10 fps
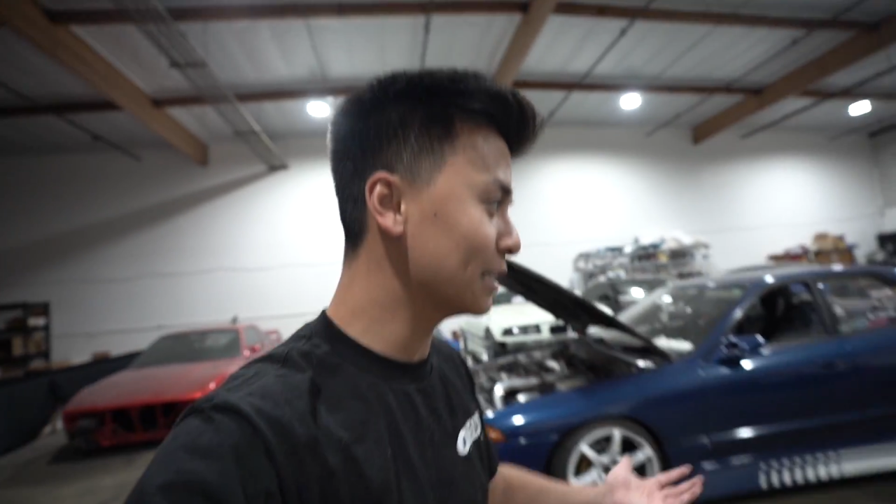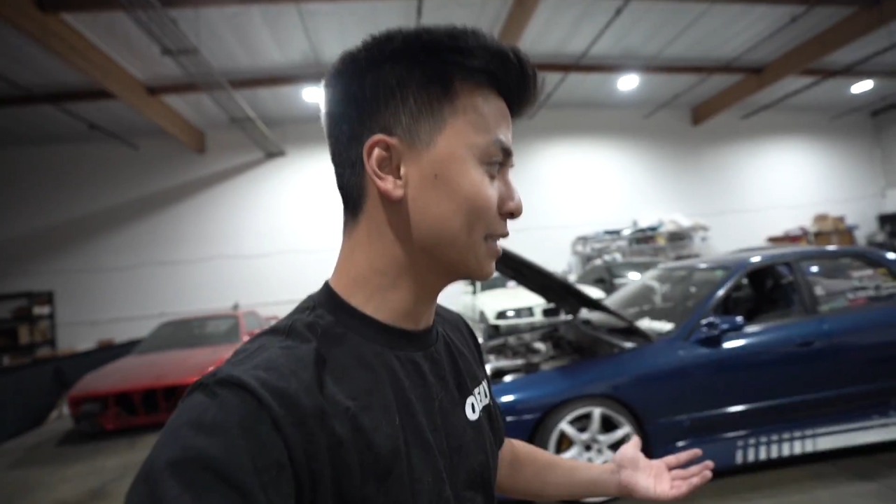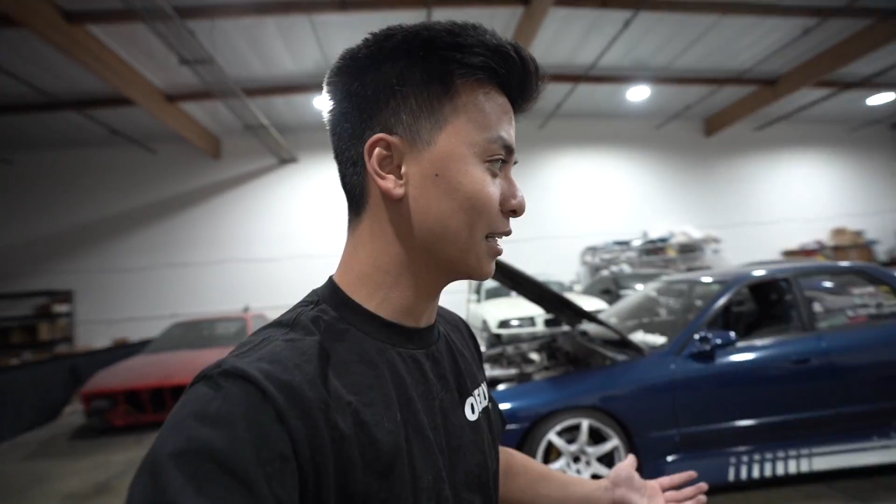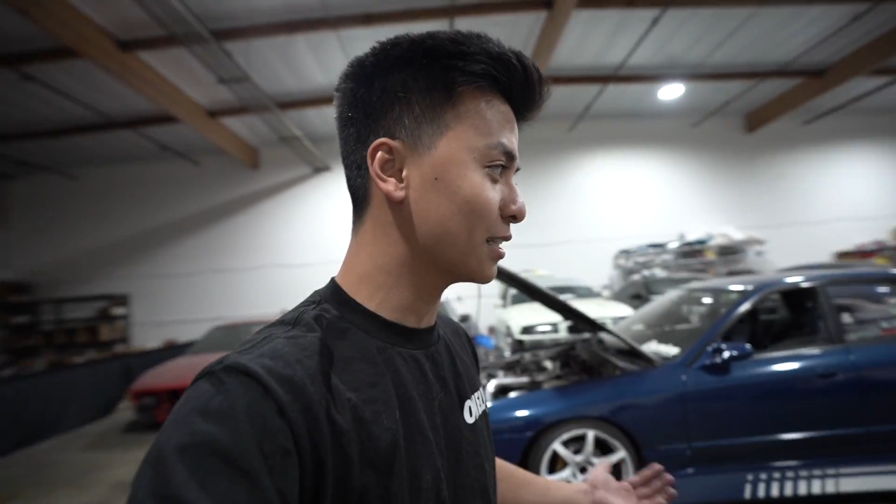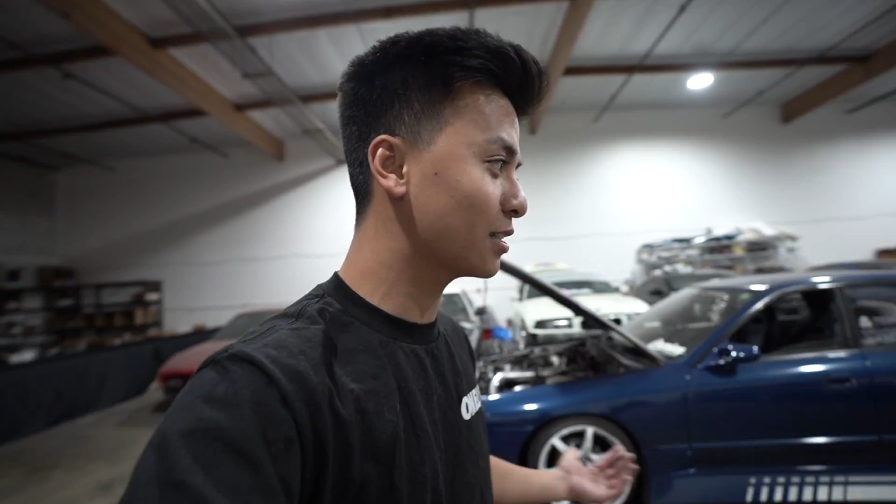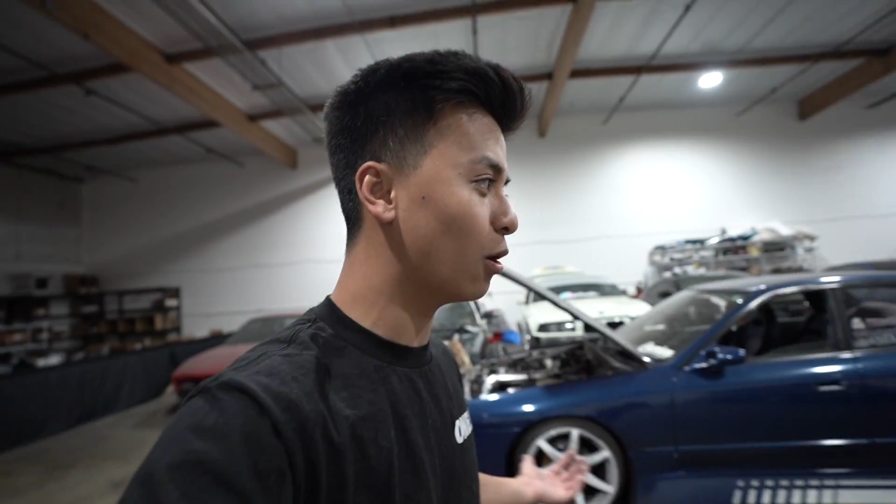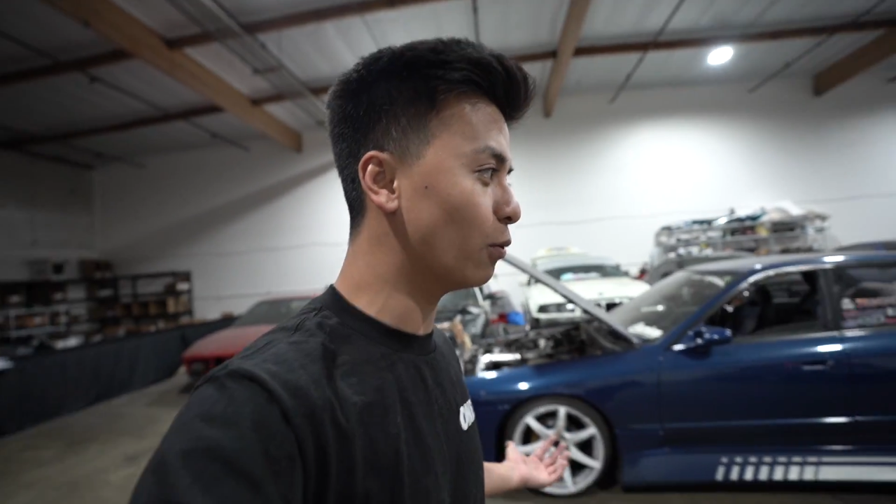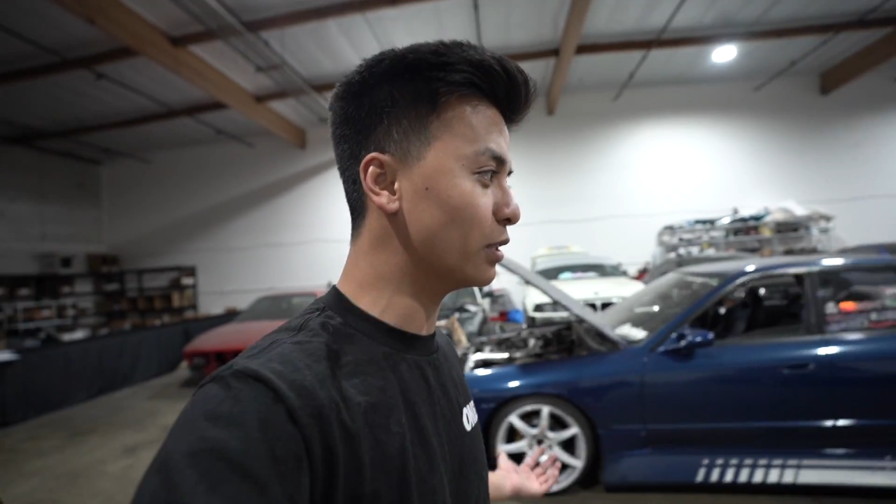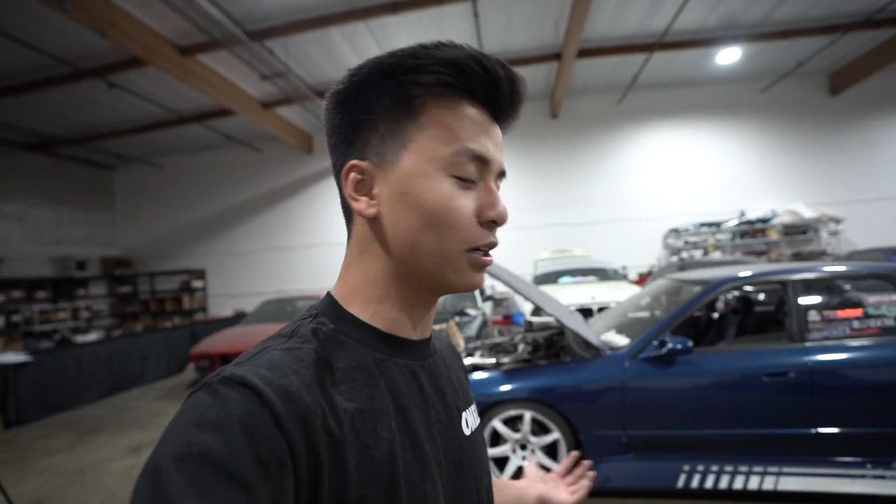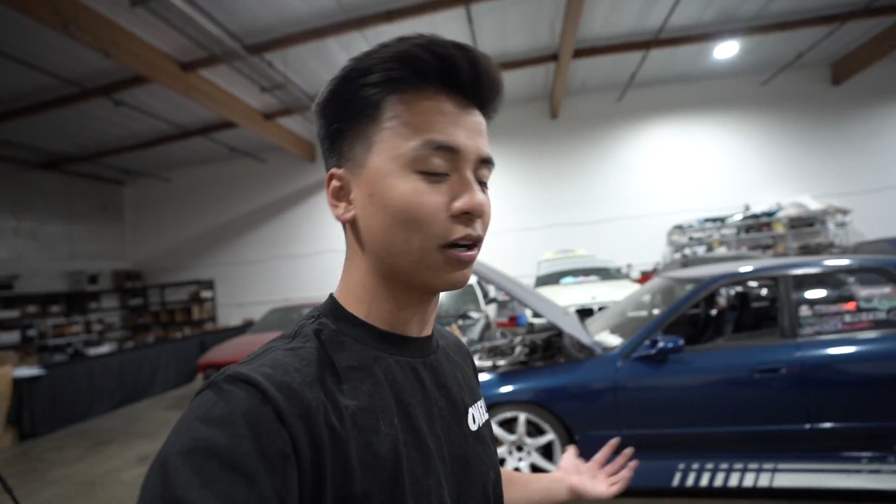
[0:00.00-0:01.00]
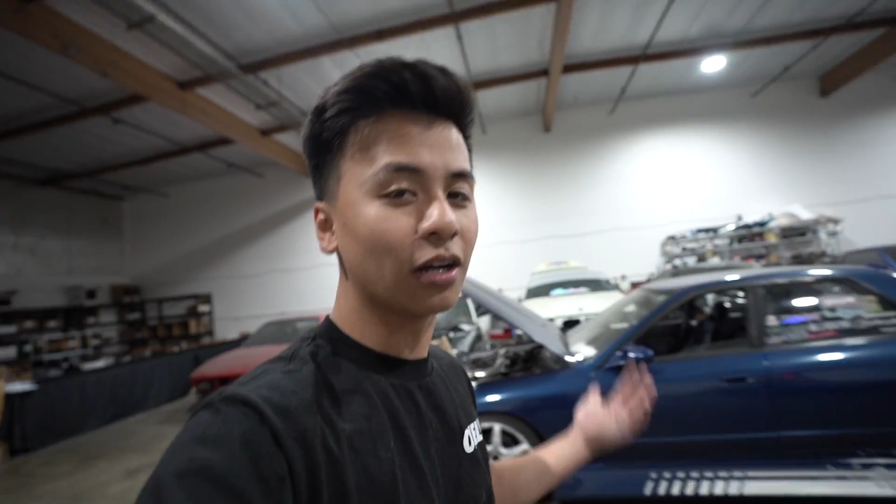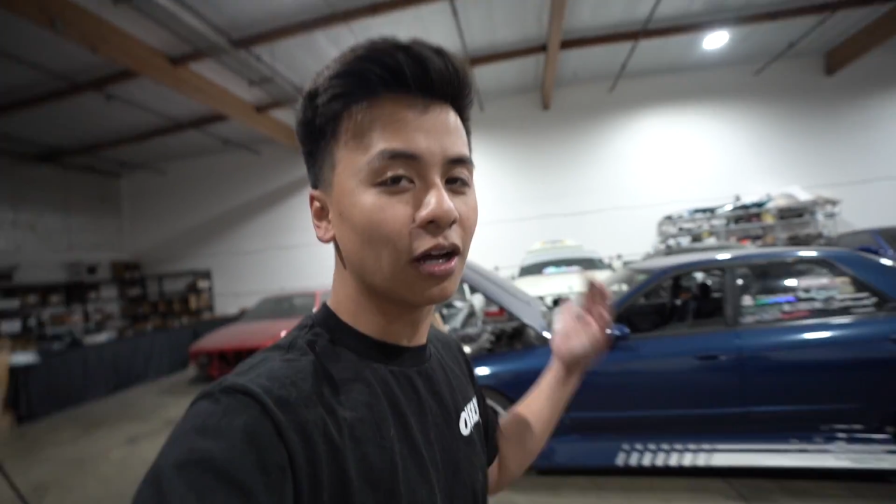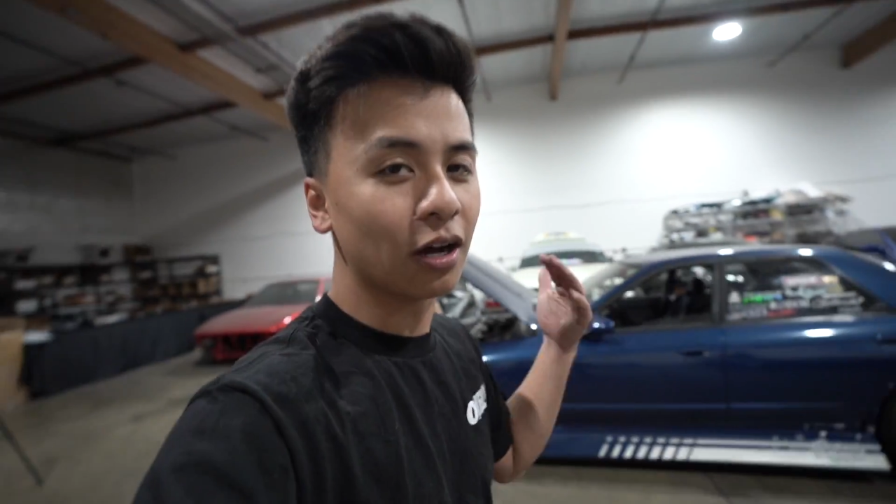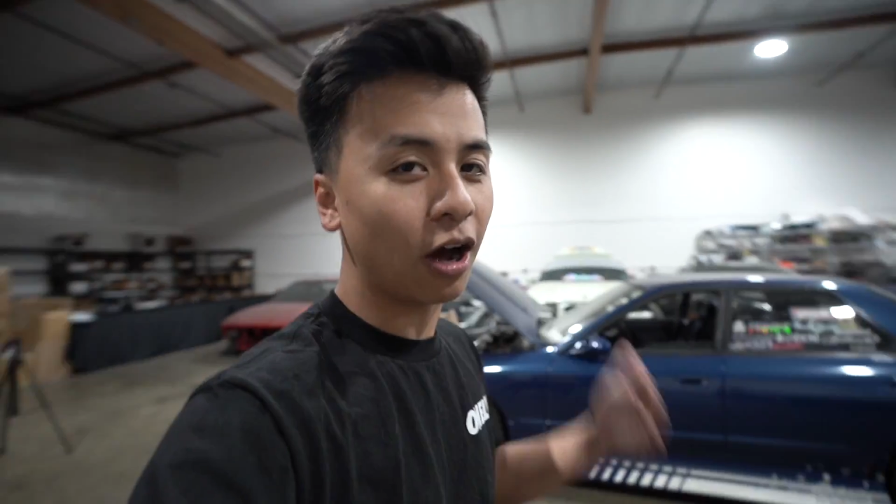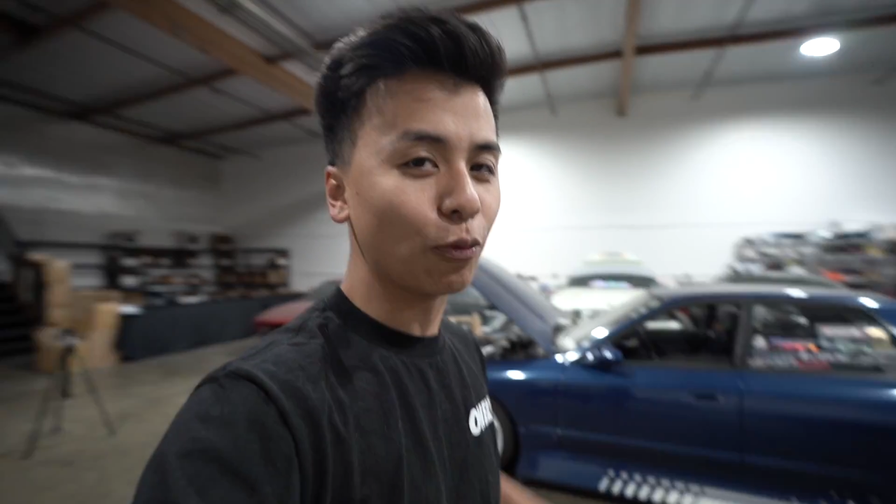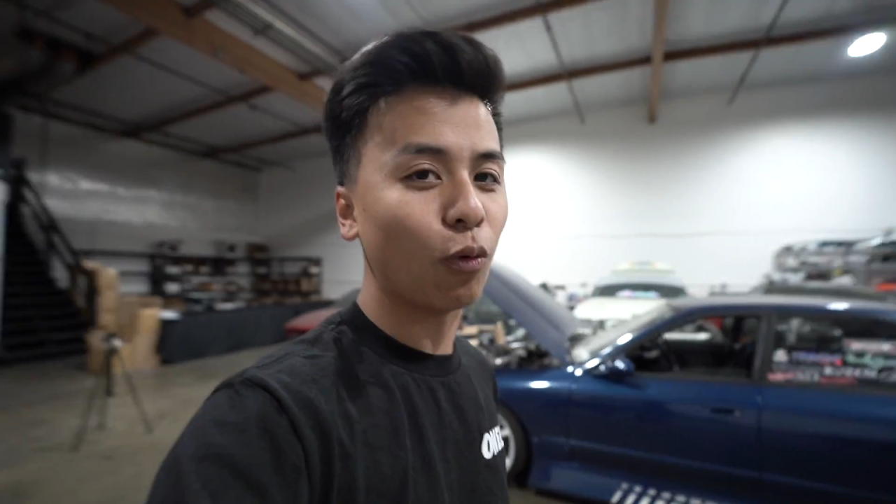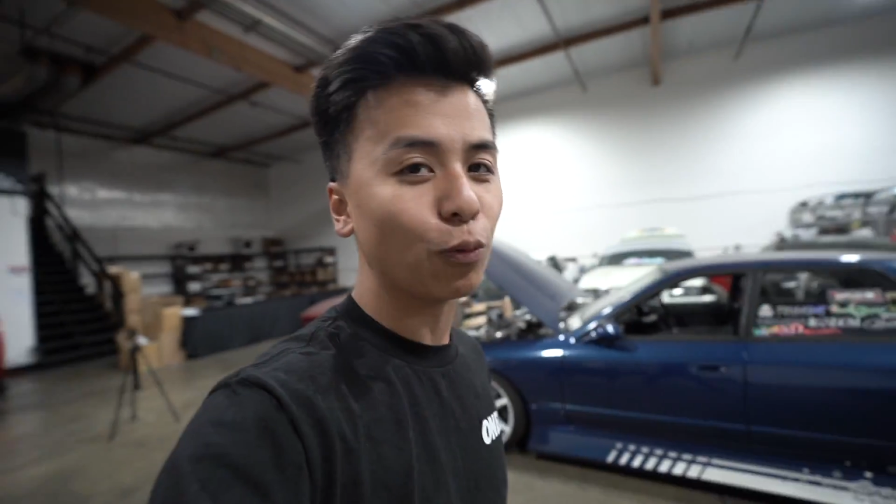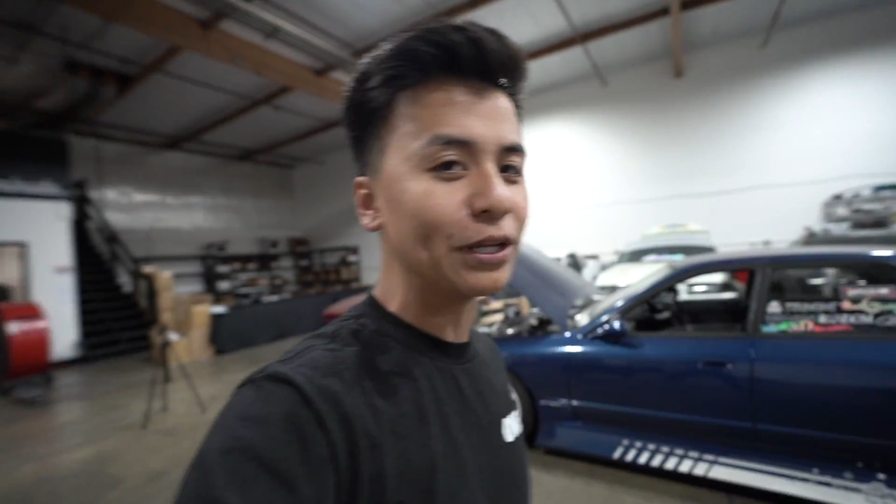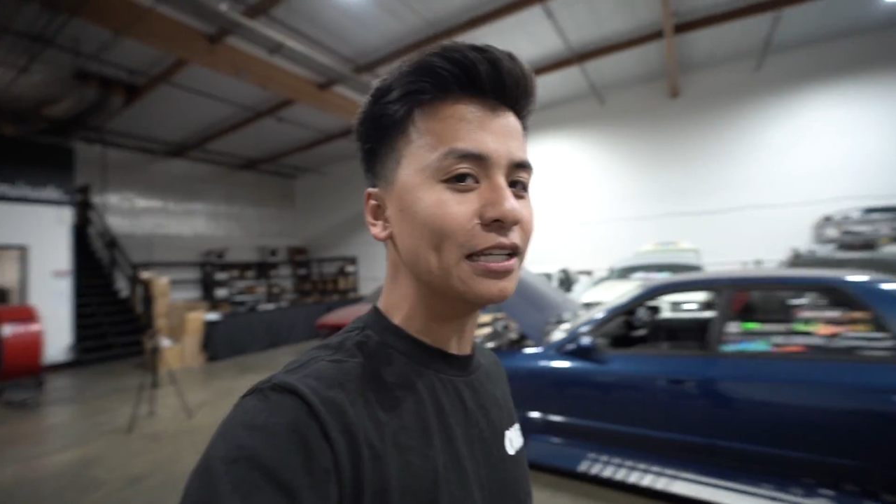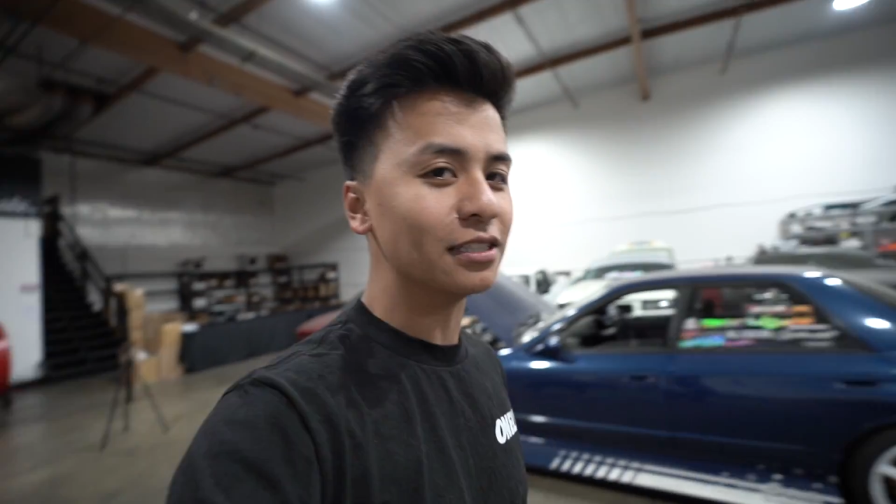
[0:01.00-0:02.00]
it's going to slow us on what
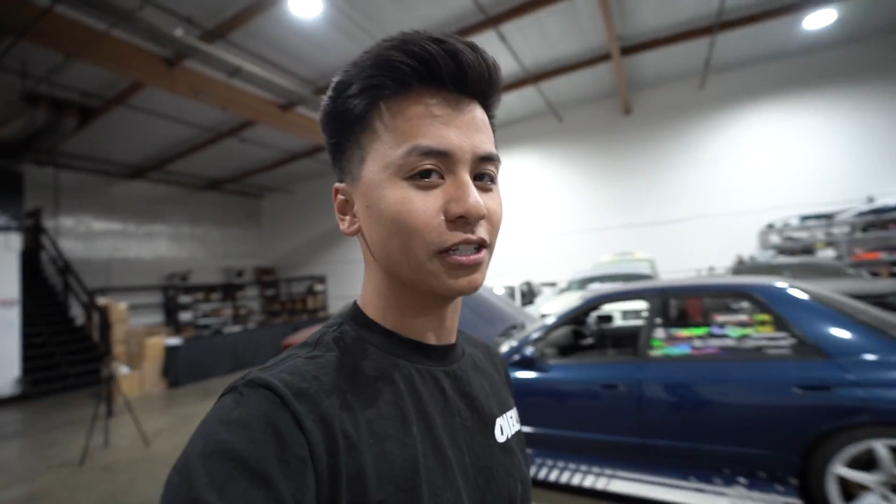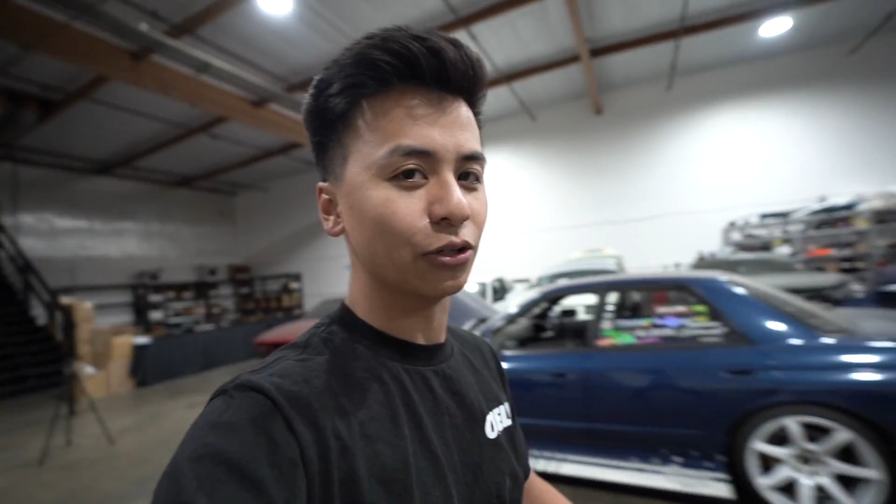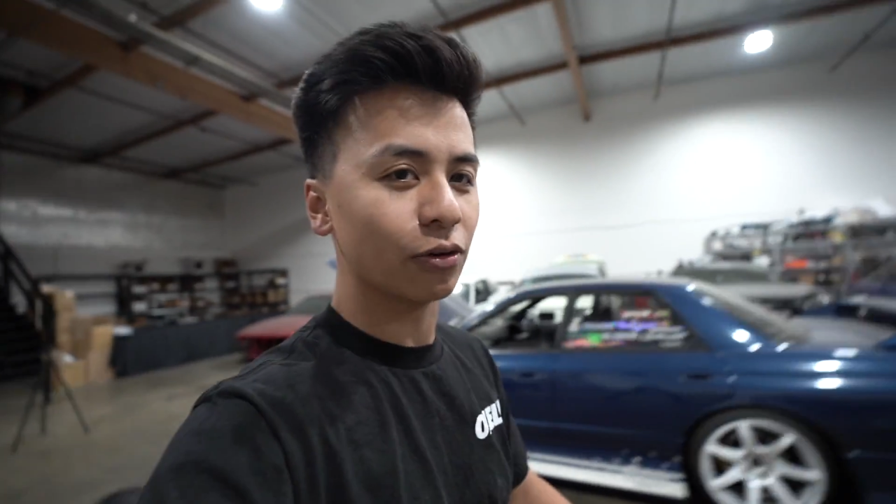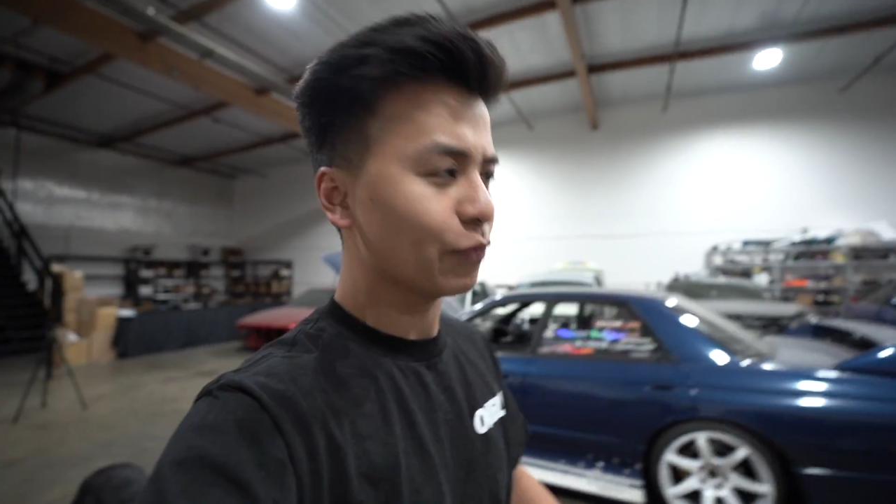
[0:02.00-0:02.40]
we need to do.